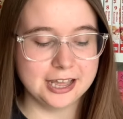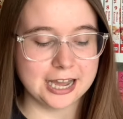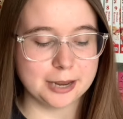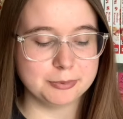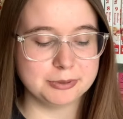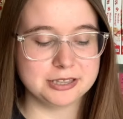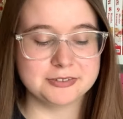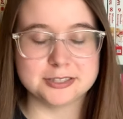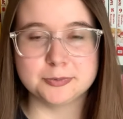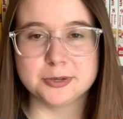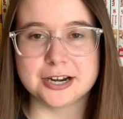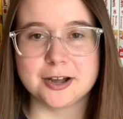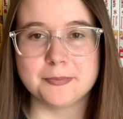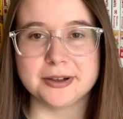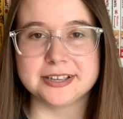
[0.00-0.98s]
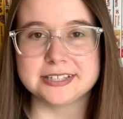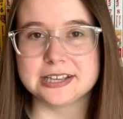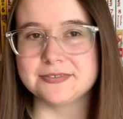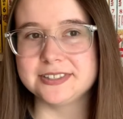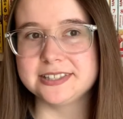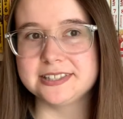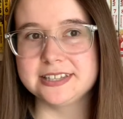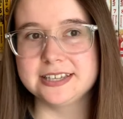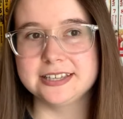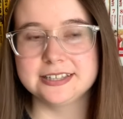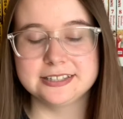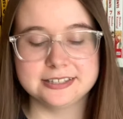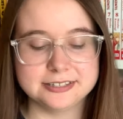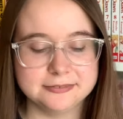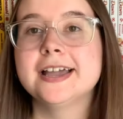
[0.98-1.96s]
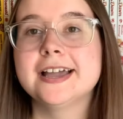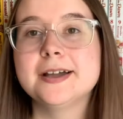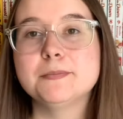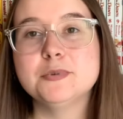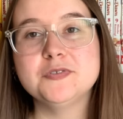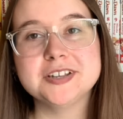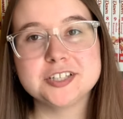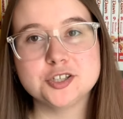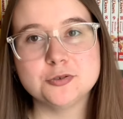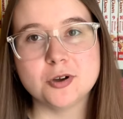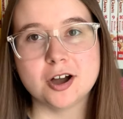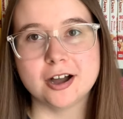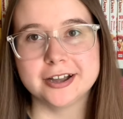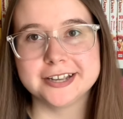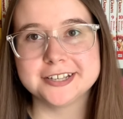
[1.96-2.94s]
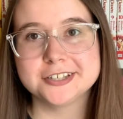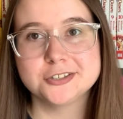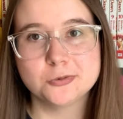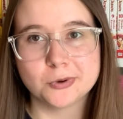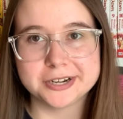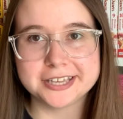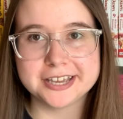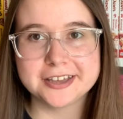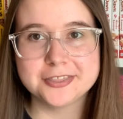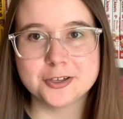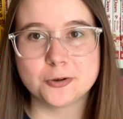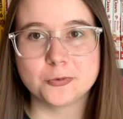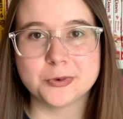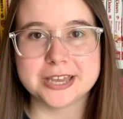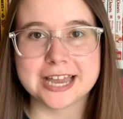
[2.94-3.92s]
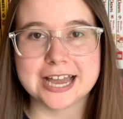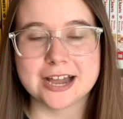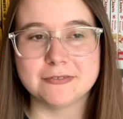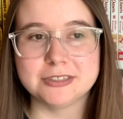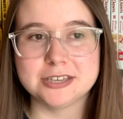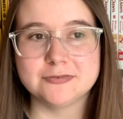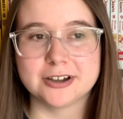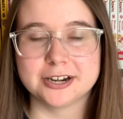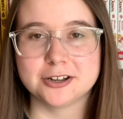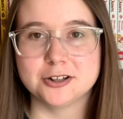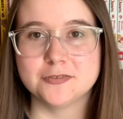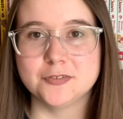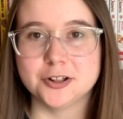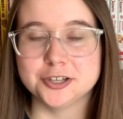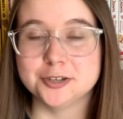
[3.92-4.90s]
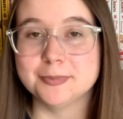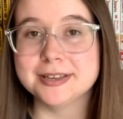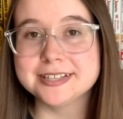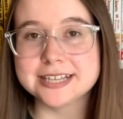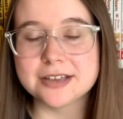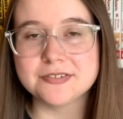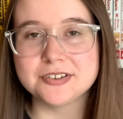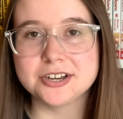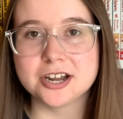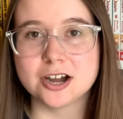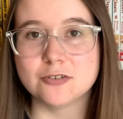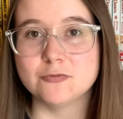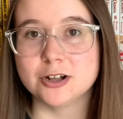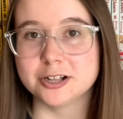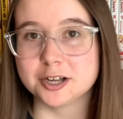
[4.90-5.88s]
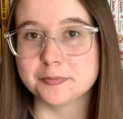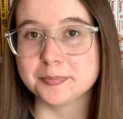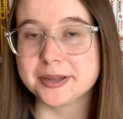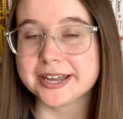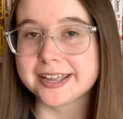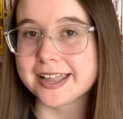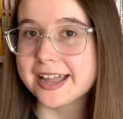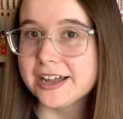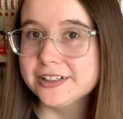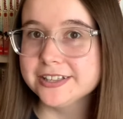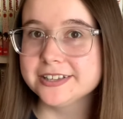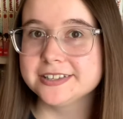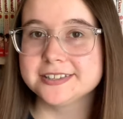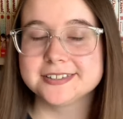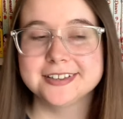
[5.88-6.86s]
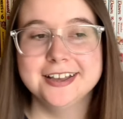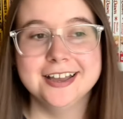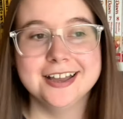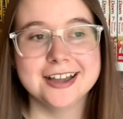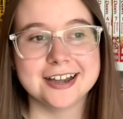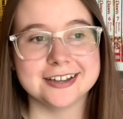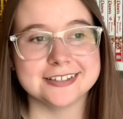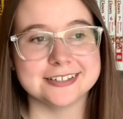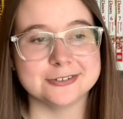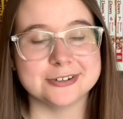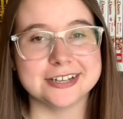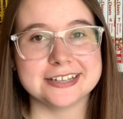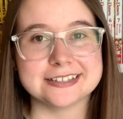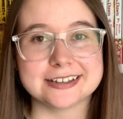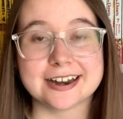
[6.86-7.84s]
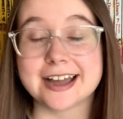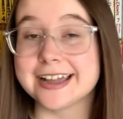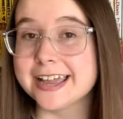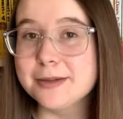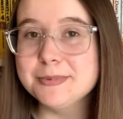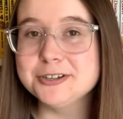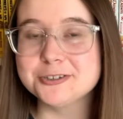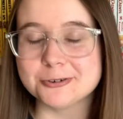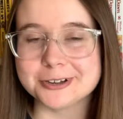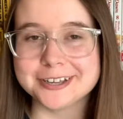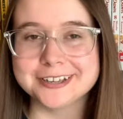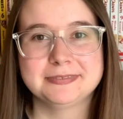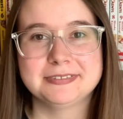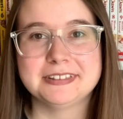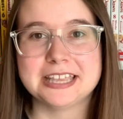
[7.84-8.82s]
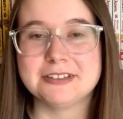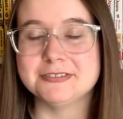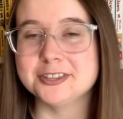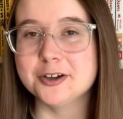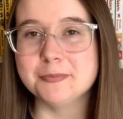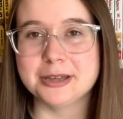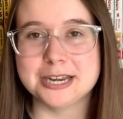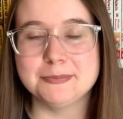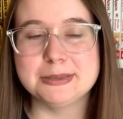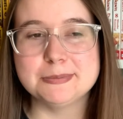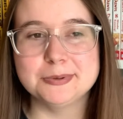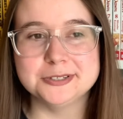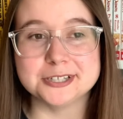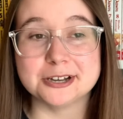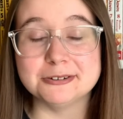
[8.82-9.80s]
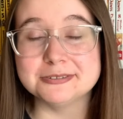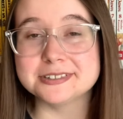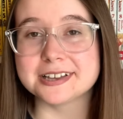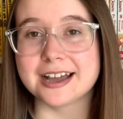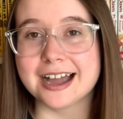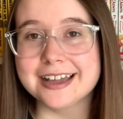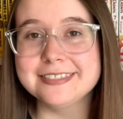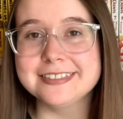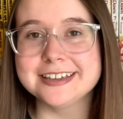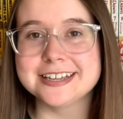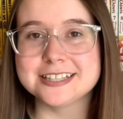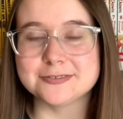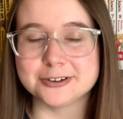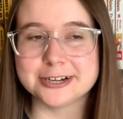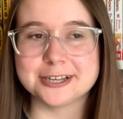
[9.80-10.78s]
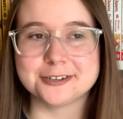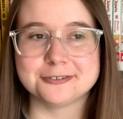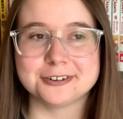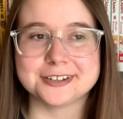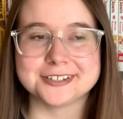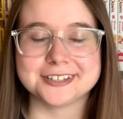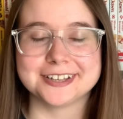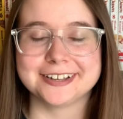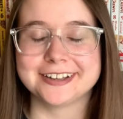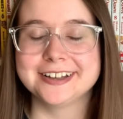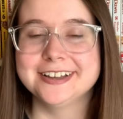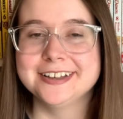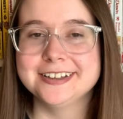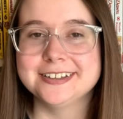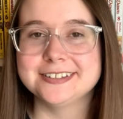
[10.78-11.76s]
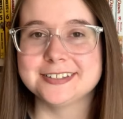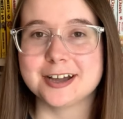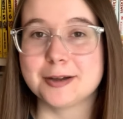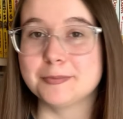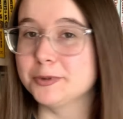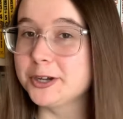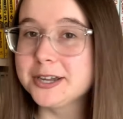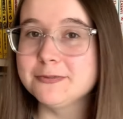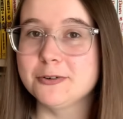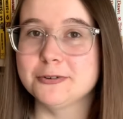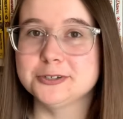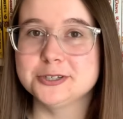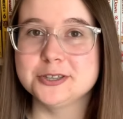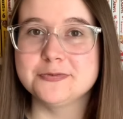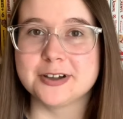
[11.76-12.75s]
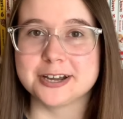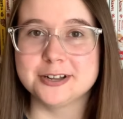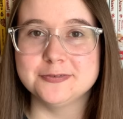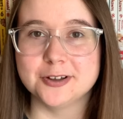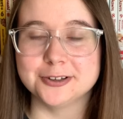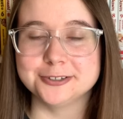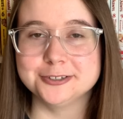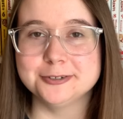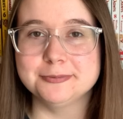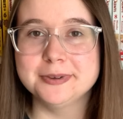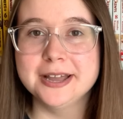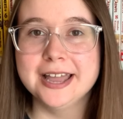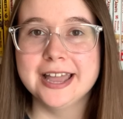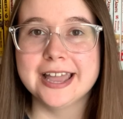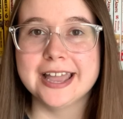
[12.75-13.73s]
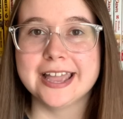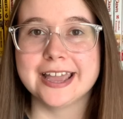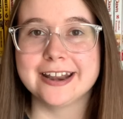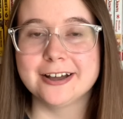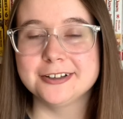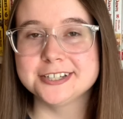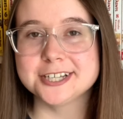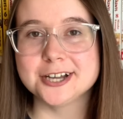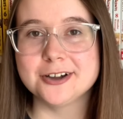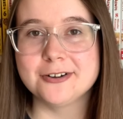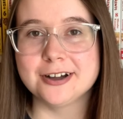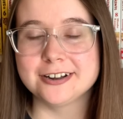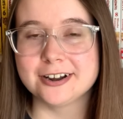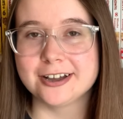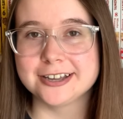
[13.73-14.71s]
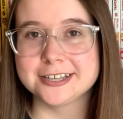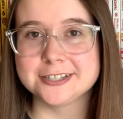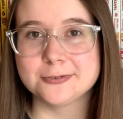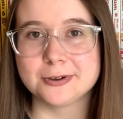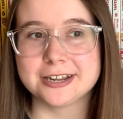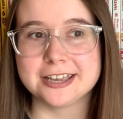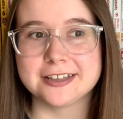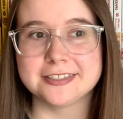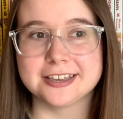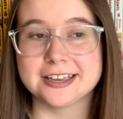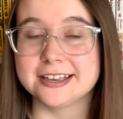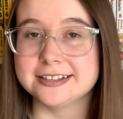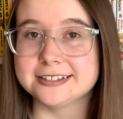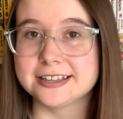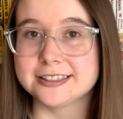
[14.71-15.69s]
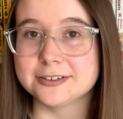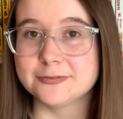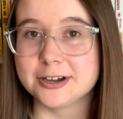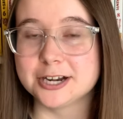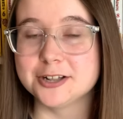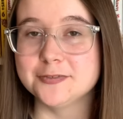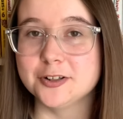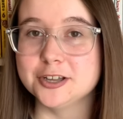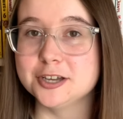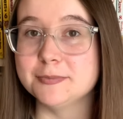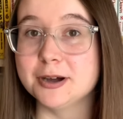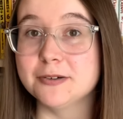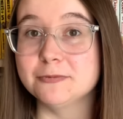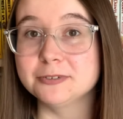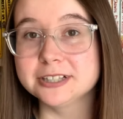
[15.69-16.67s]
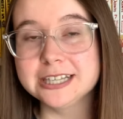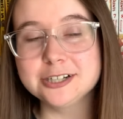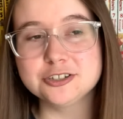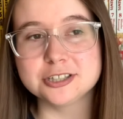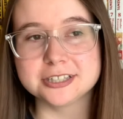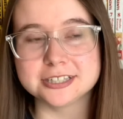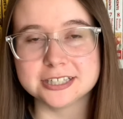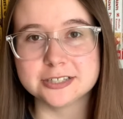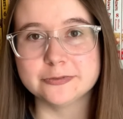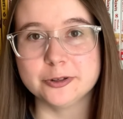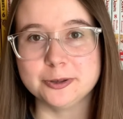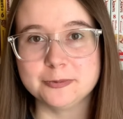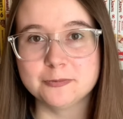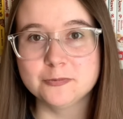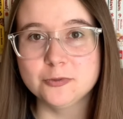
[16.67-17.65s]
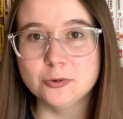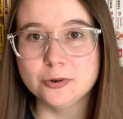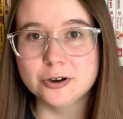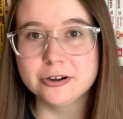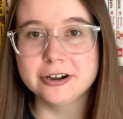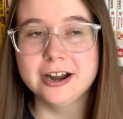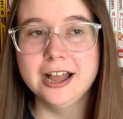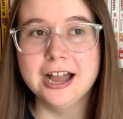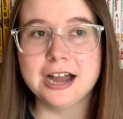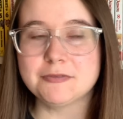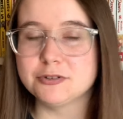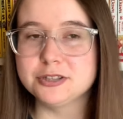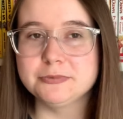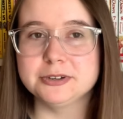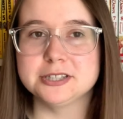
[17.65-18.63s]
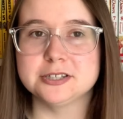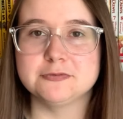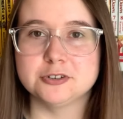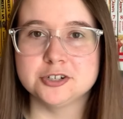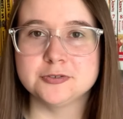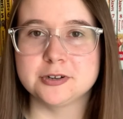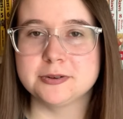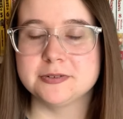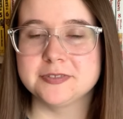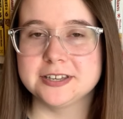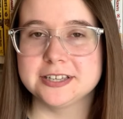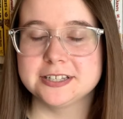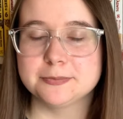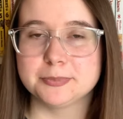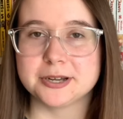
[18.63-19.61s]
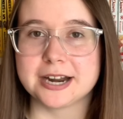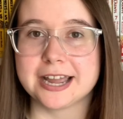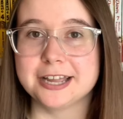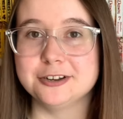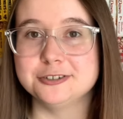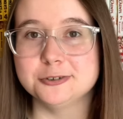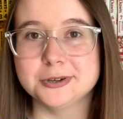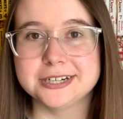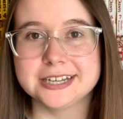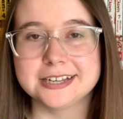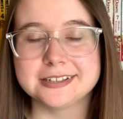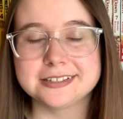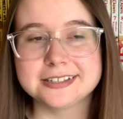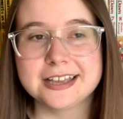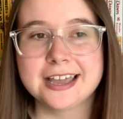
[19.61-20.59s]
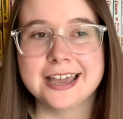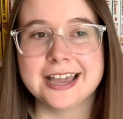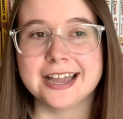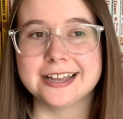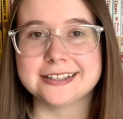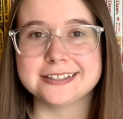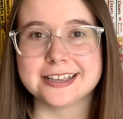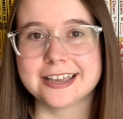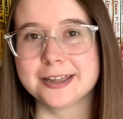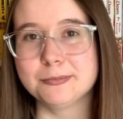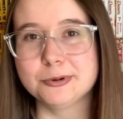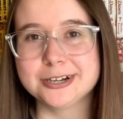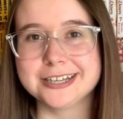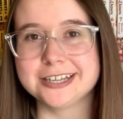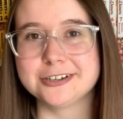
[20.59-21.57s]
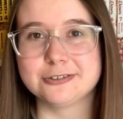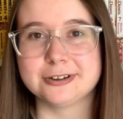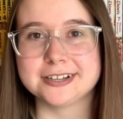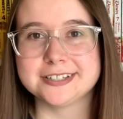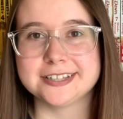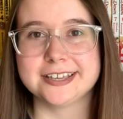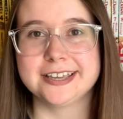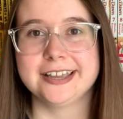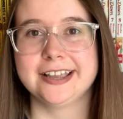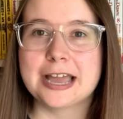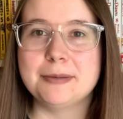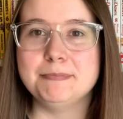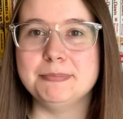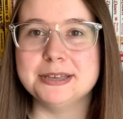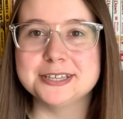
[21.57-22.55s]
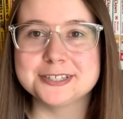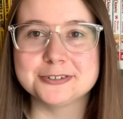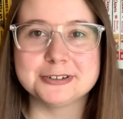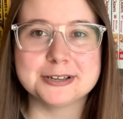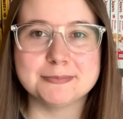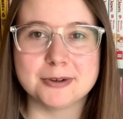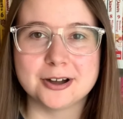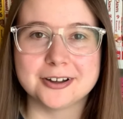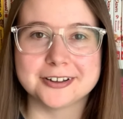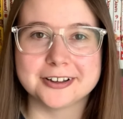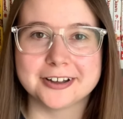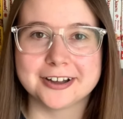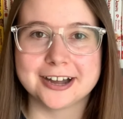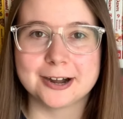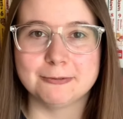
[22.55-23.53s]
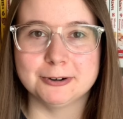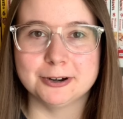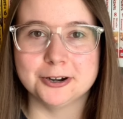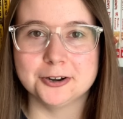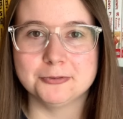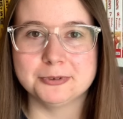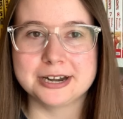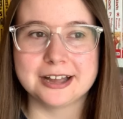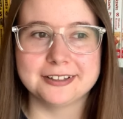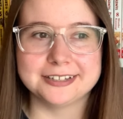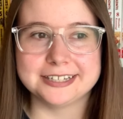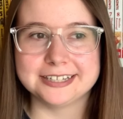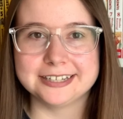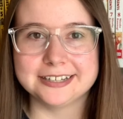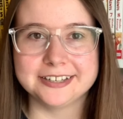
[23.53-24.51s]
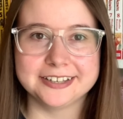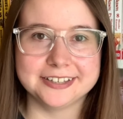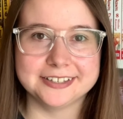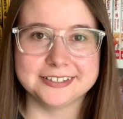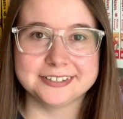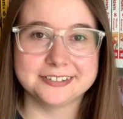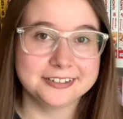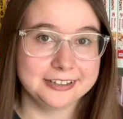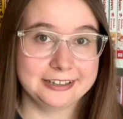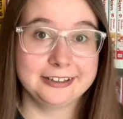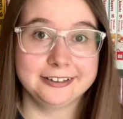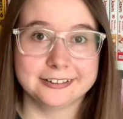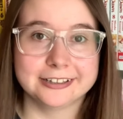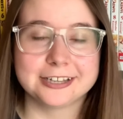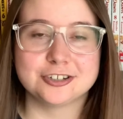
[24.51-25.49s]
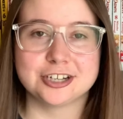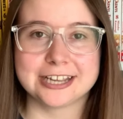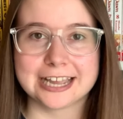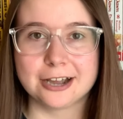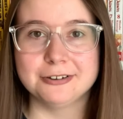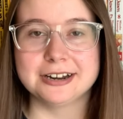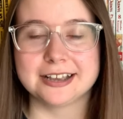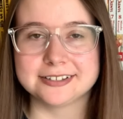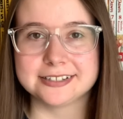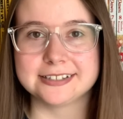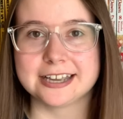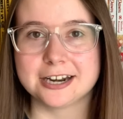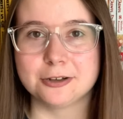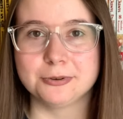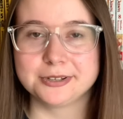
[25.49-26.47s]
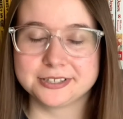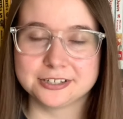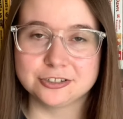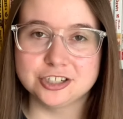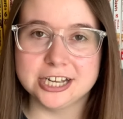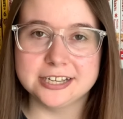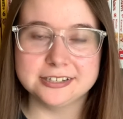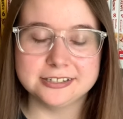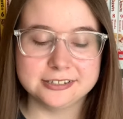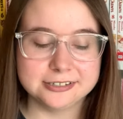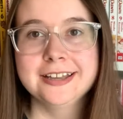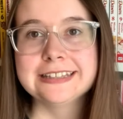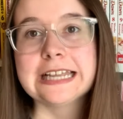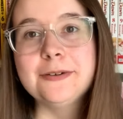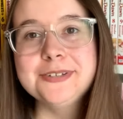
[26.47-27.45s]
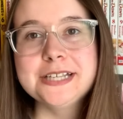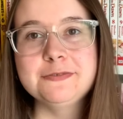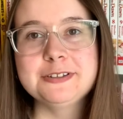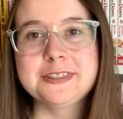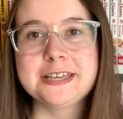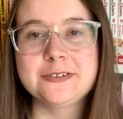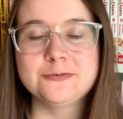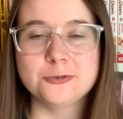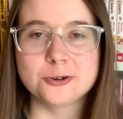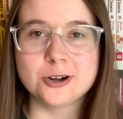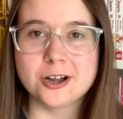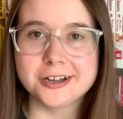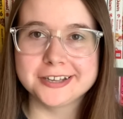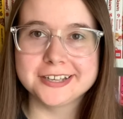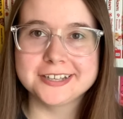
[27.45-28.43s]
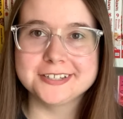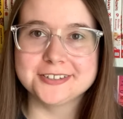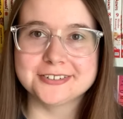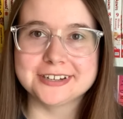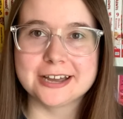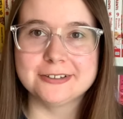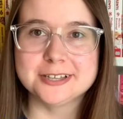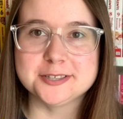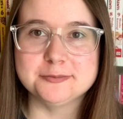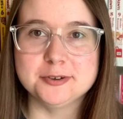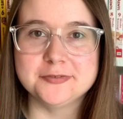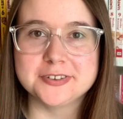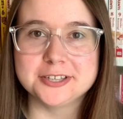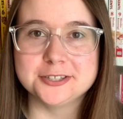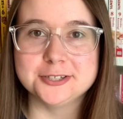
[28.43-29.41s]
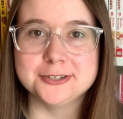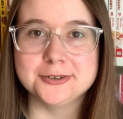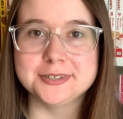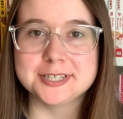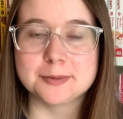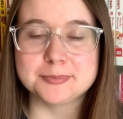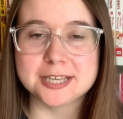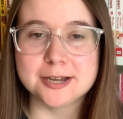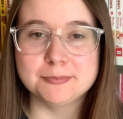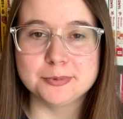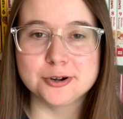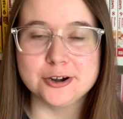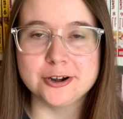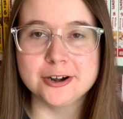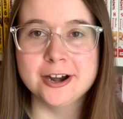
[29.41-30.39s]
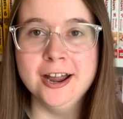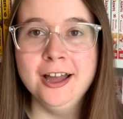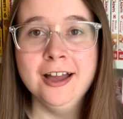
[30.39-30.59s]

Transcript: I believe it's put out by Seven Seas. Moving to August 20th, we have the final volume 7 of Welcome Back Alice a series that I am enjoying, even though many people don't. I think it's very interesting, so I'm looking forward to the final volume. And also on August 20th is the final volume of Glitch. This is volume four. I've only read the first volume of this, but I enjoyed it. It's a pretty interesting mystery manga where reality is glitching out as the title would suggest. That was everything for August, so now let's move into September.